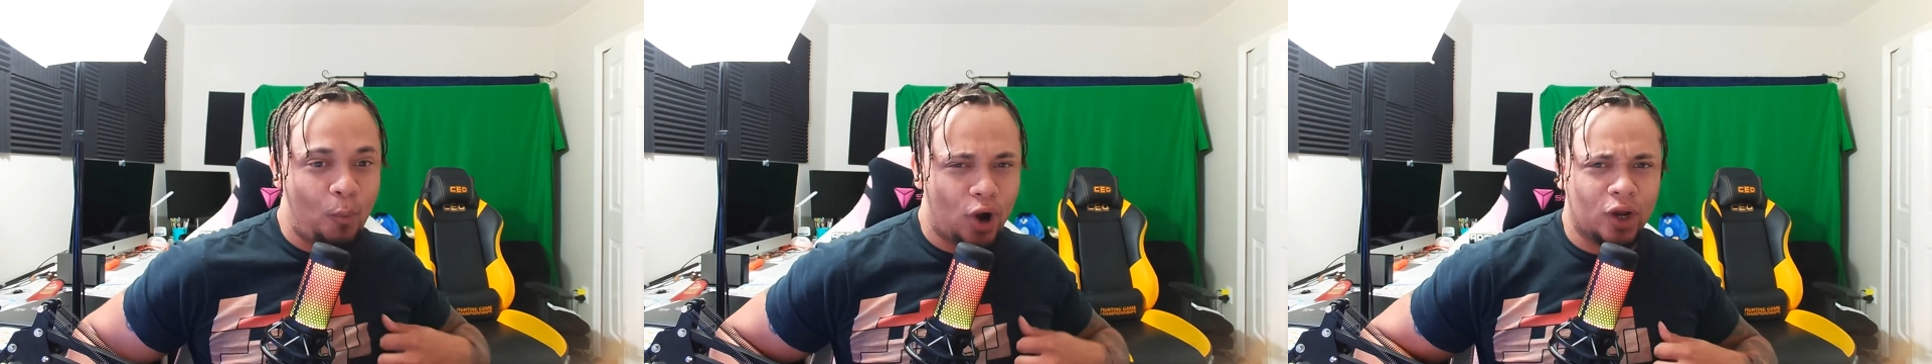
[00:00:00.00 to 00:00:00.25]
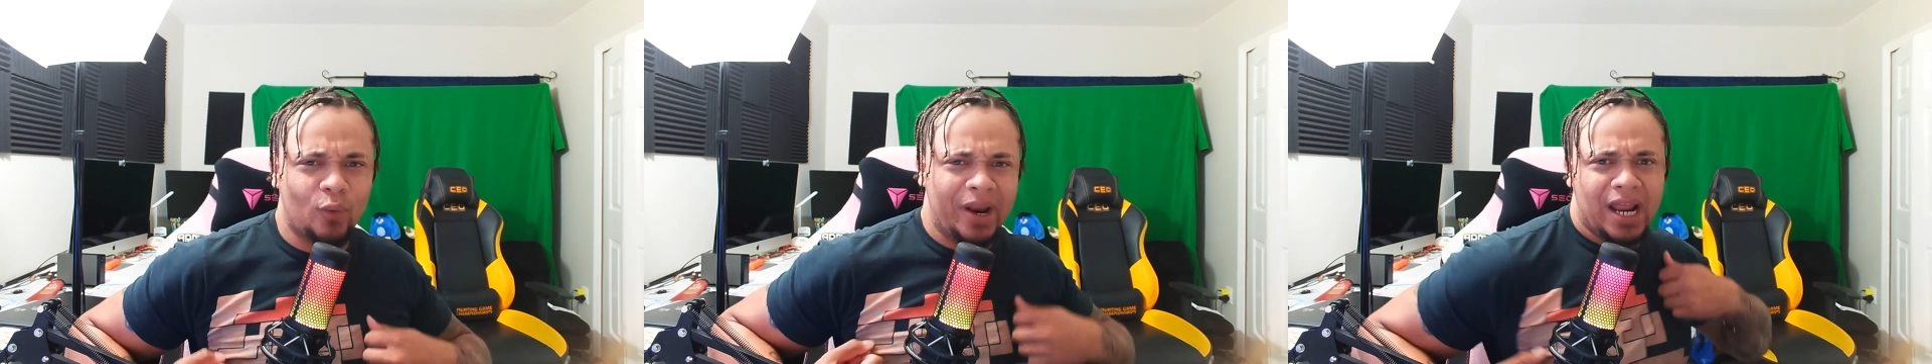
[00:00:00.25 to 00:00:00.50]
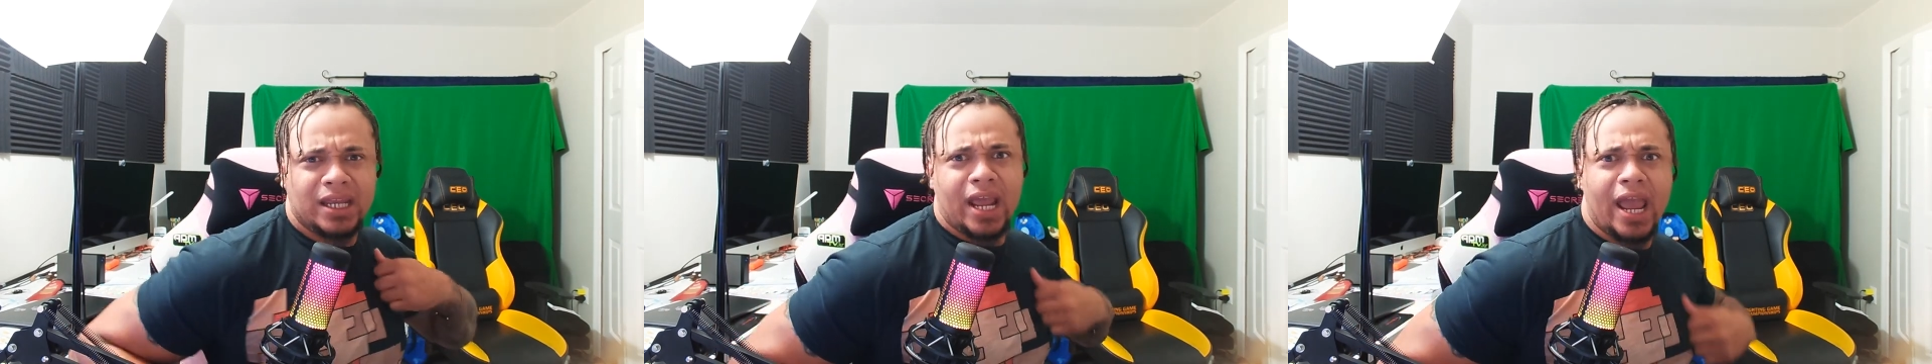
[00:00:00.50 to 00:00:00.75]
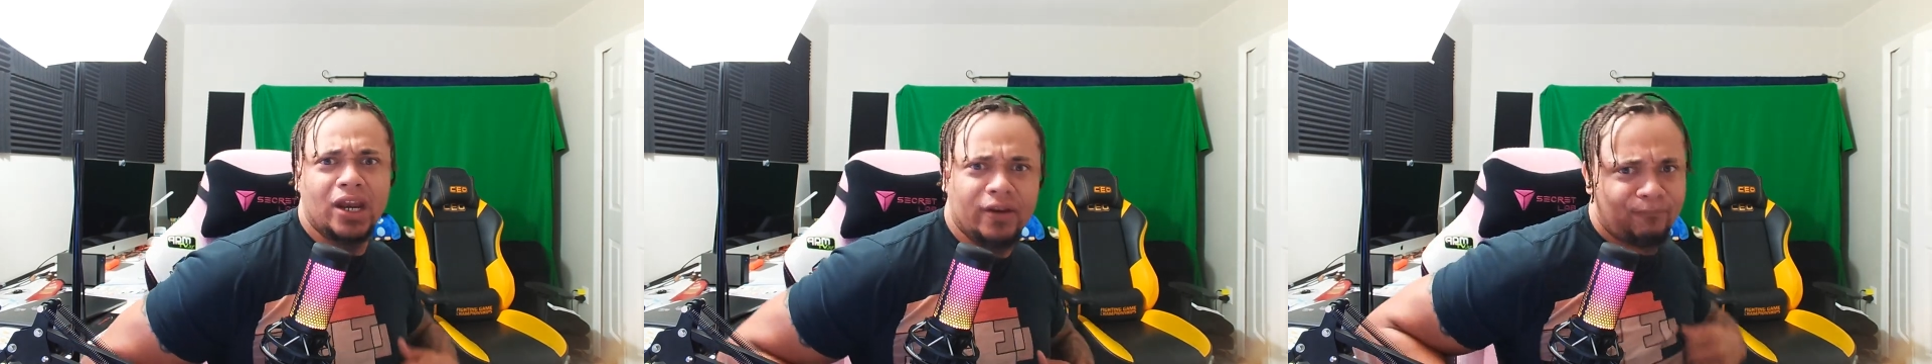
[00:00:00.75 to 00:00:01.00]
walking away like,
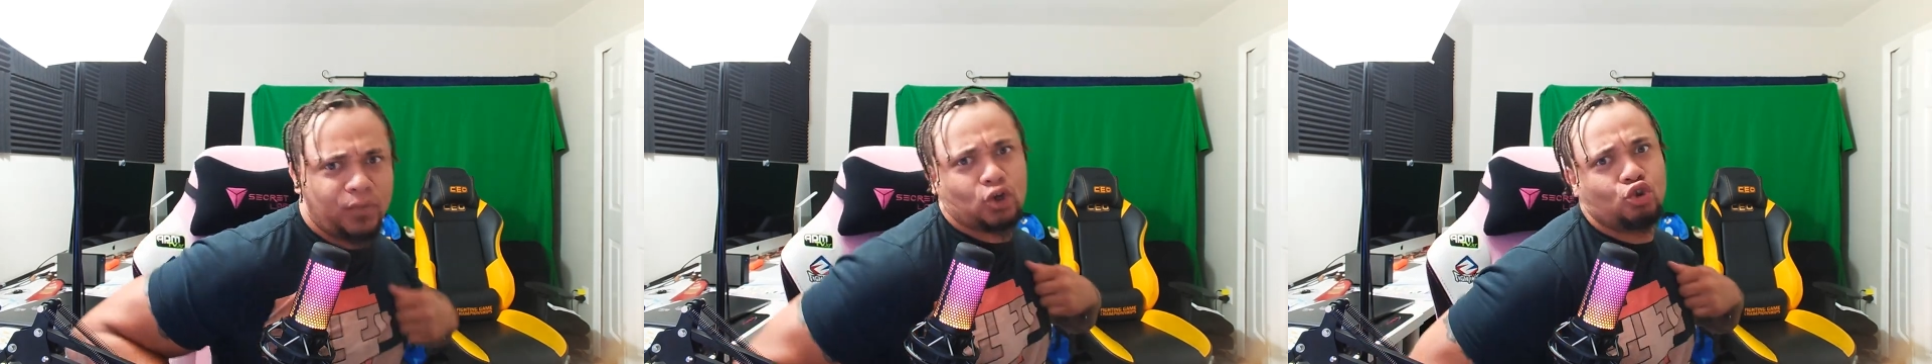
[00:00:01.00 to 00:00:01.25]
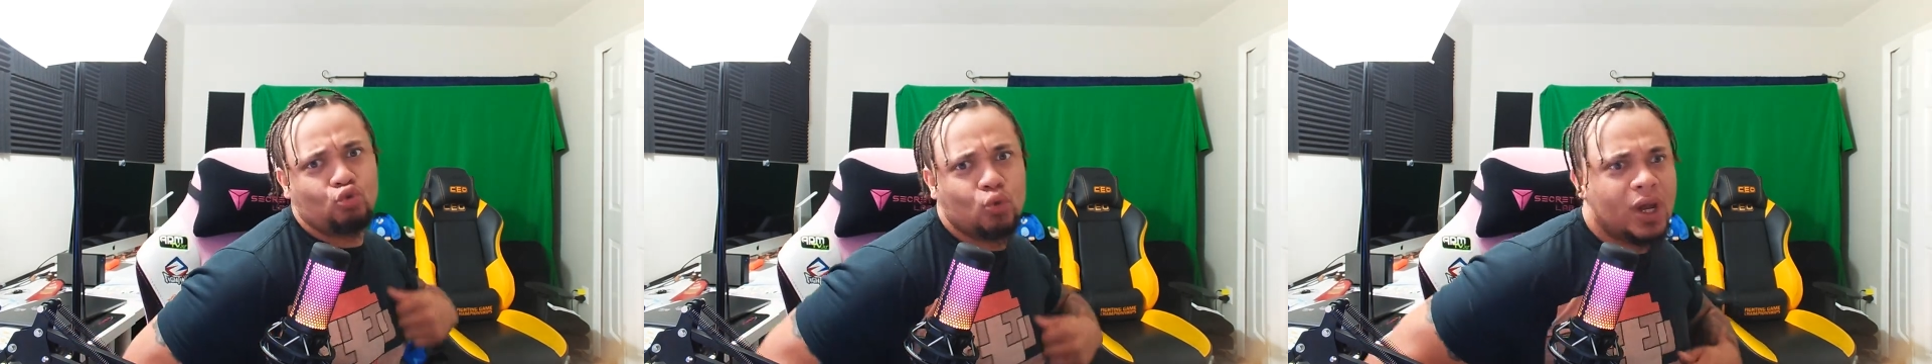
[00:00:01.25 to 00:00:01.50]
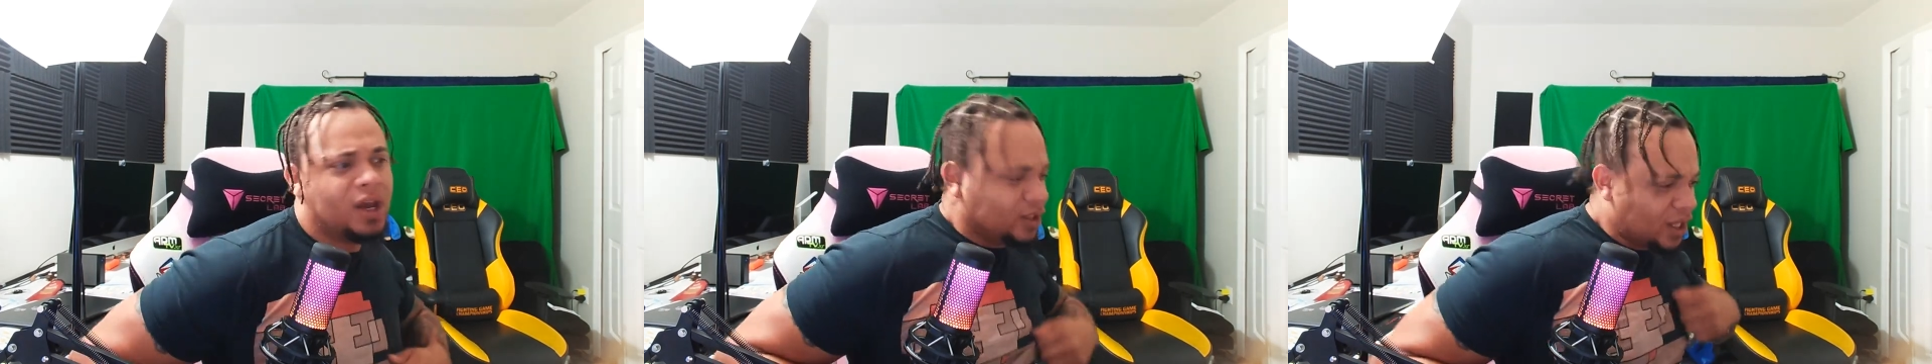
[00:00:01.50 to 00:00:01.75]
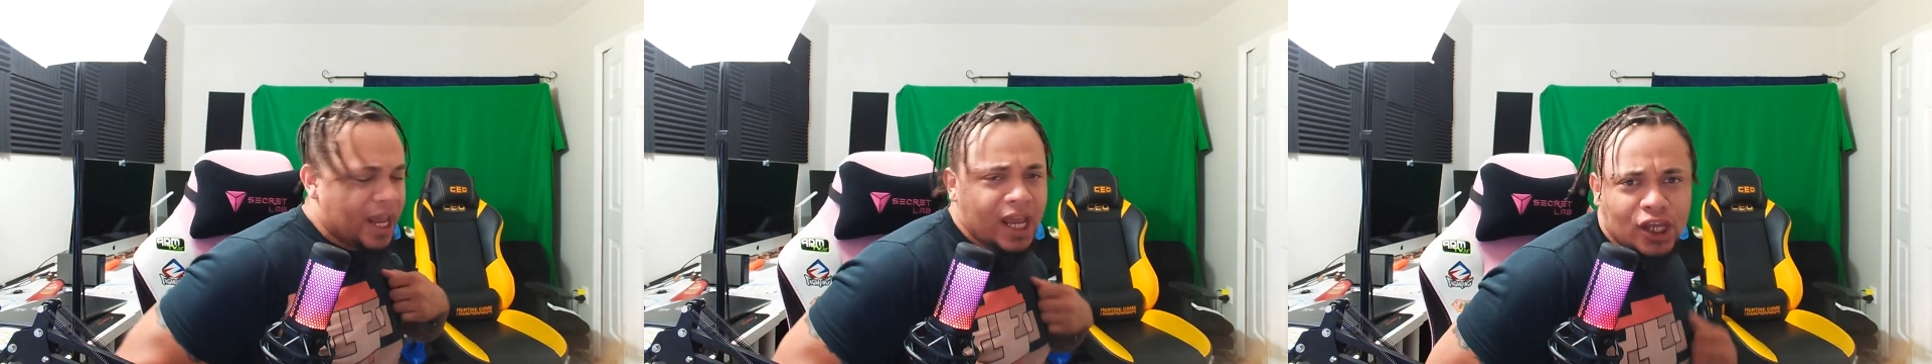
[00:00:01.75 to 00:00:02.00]
yeah, nigga, fuck you.
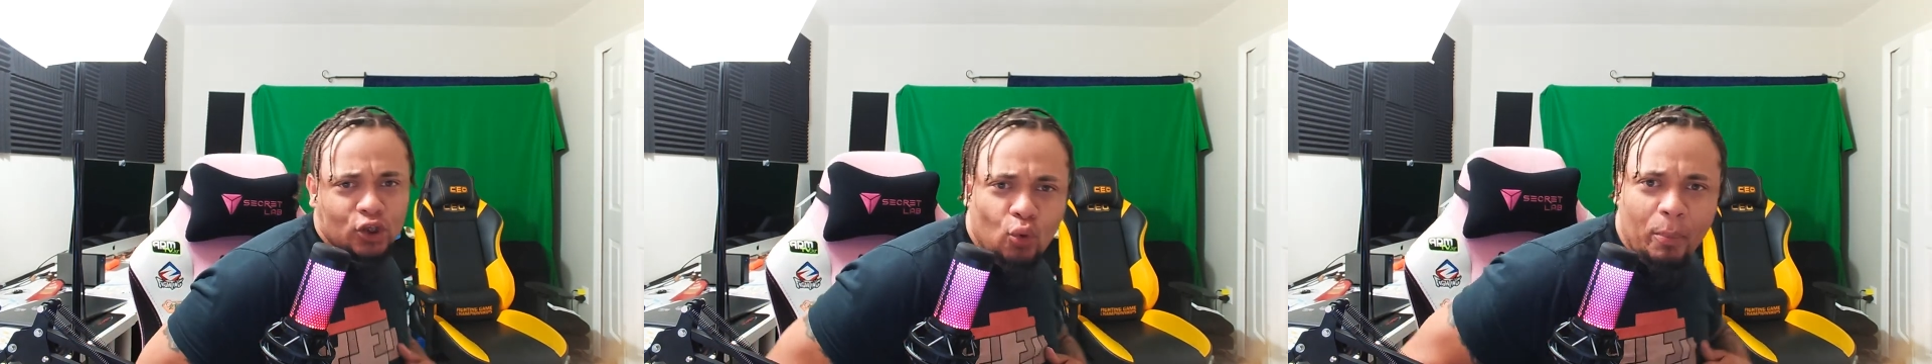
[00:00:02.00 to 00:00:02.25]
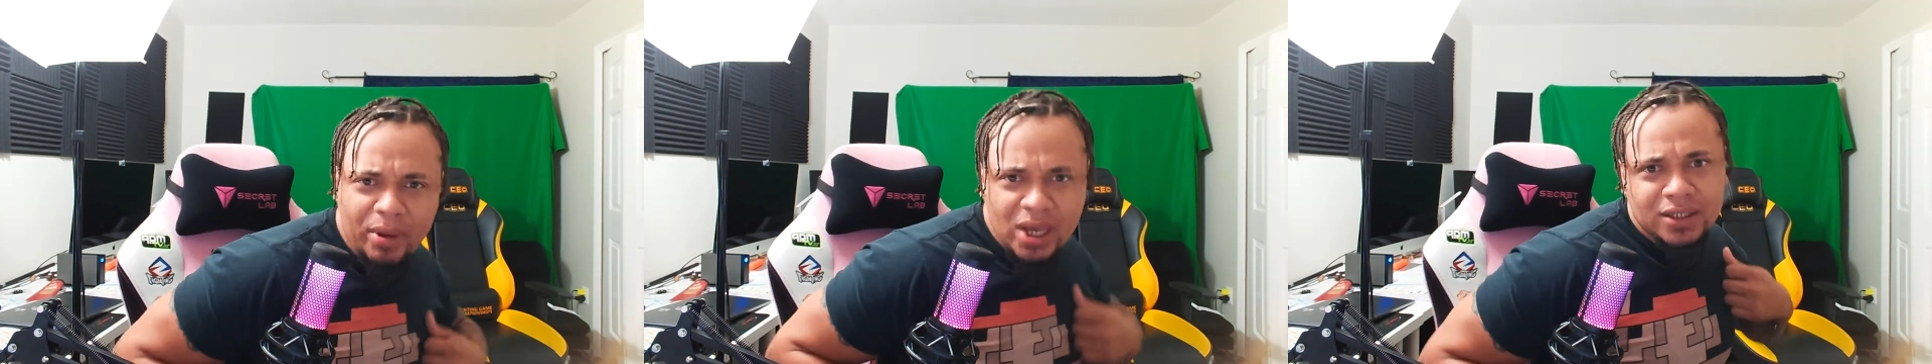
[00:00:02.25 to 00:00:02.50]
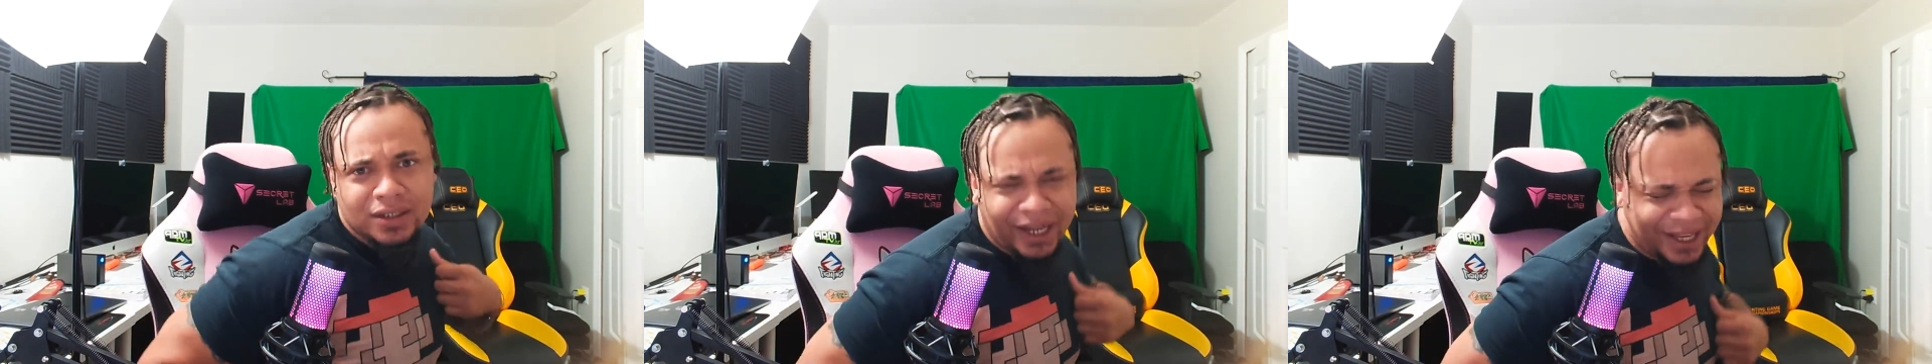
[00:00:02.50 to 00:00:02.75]
Yeah, you a bitch.